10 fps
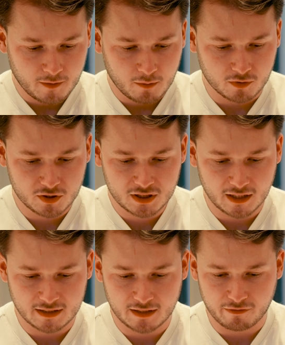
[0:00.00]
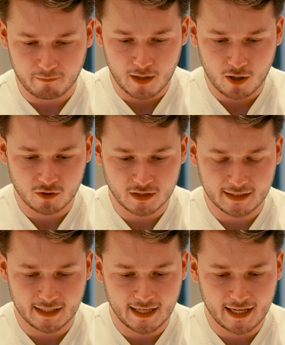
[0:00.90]
We'll just select a different mode, and
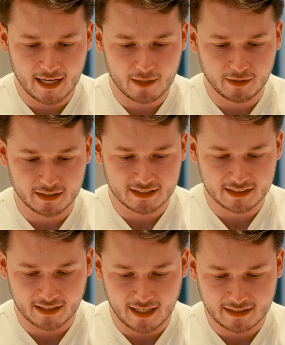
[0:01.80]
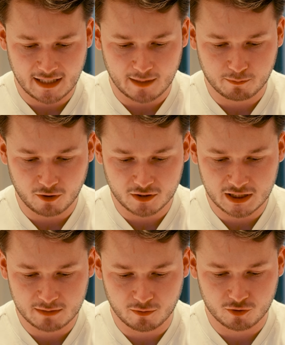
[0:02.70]
then here we can select our
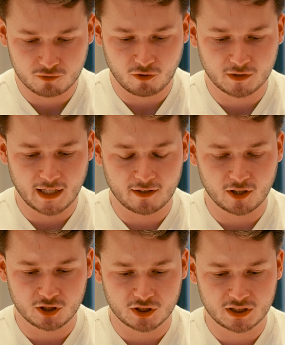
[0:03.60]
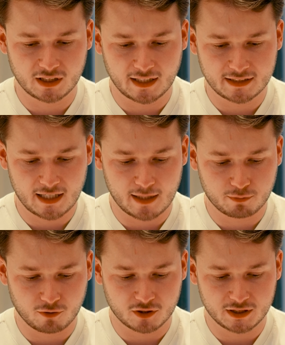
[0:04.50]
proxies. We would scroll down and just select our
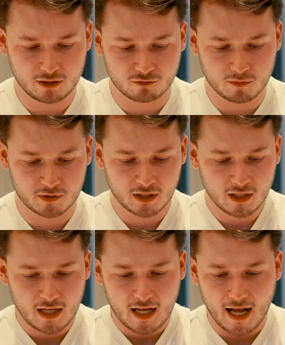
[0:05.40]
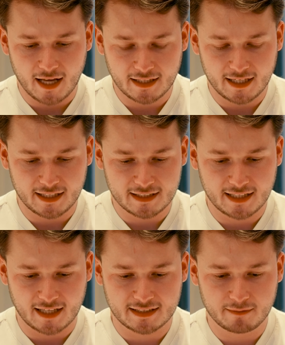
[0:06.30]
proxy groups, and it is
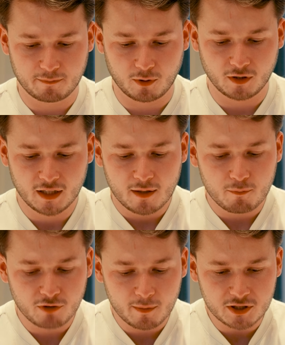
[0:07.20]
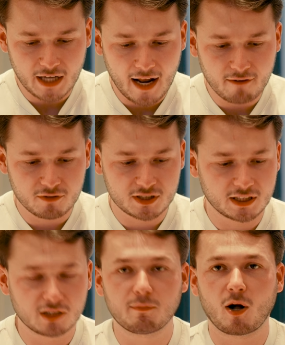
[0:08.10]
that simple. Pretty much every
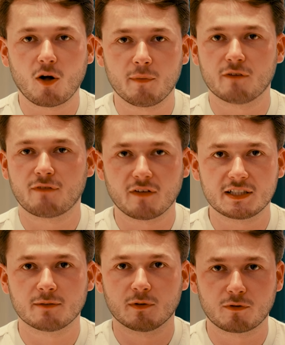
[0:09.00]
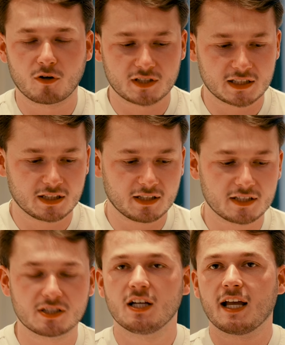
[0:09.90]
single bot will be a very similar process to
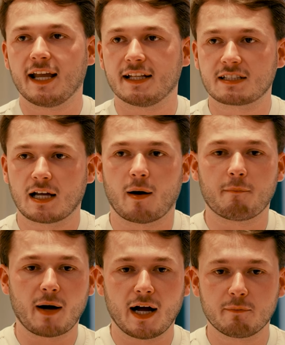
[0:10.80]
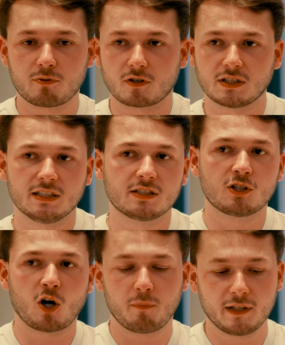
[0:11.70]
this. It's about buying proxies,
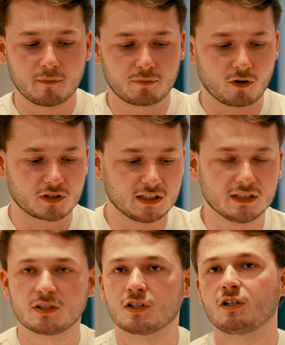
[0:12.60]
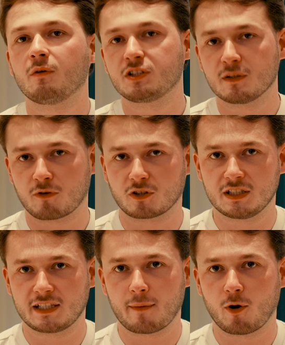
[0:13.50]
copying them proxies, going to the
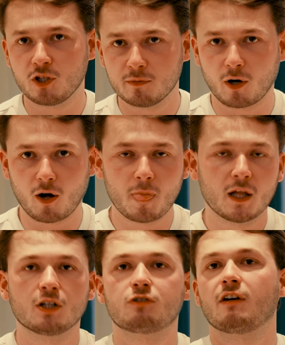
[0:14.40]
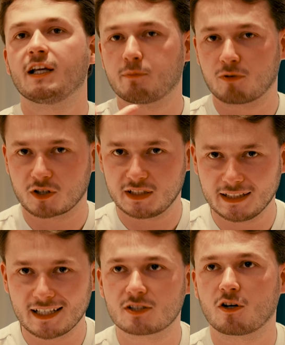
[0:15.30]
proxies tab on your bot, creating a proxy
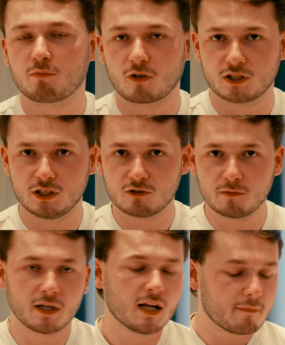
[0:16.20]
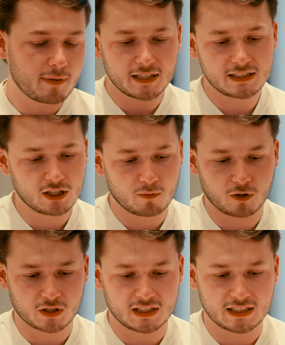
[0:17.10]
list or a proxy group, pasting your
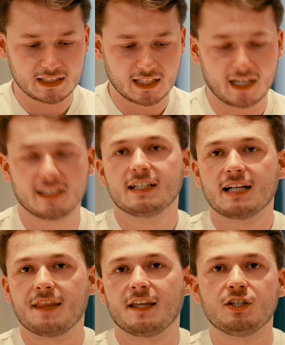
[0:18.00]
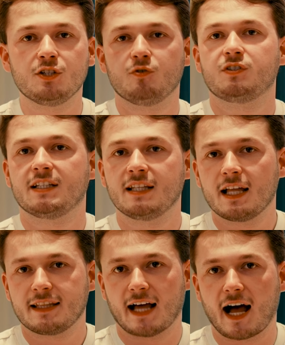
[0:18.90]
proxies inside, and then using
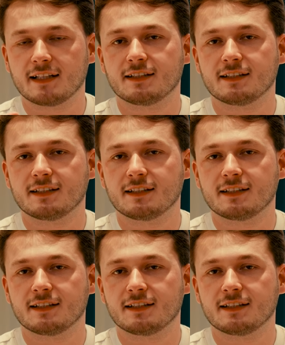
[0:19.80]
that